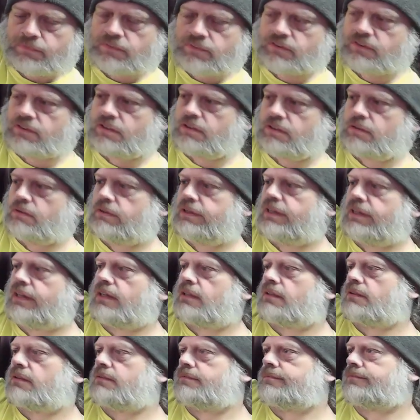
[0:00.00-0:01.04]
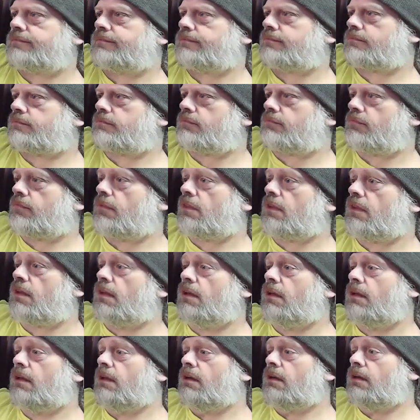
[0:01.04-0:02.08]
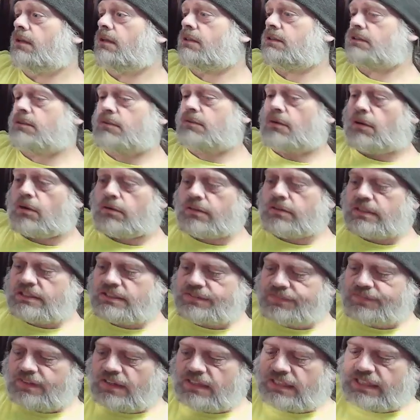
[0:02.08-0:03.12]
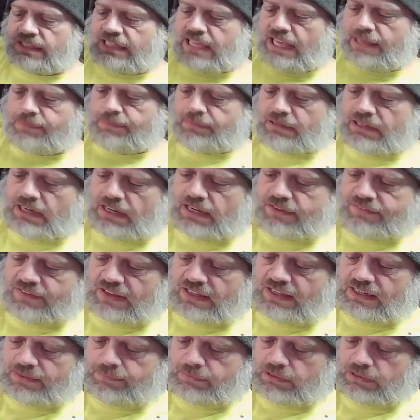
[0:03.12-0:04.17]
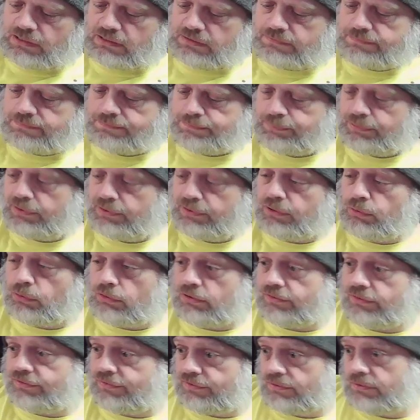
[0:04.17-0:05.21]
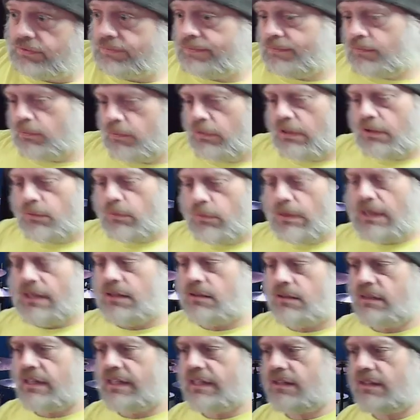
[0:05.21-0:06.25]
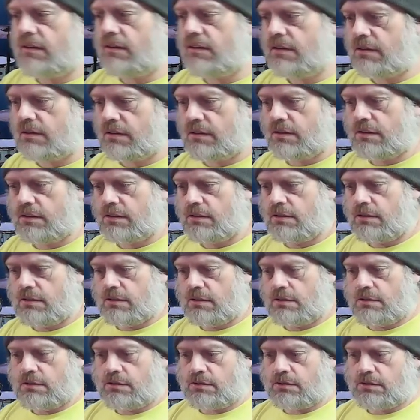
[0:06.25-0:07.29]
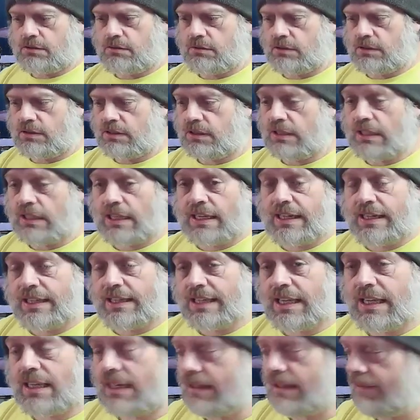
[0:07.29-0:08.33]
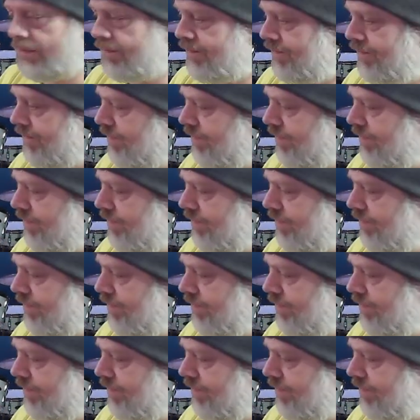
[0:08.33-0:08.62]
So, yeah. So all these finally came in. I've had them on pre-order for quite a while now. So uh, glad I got them.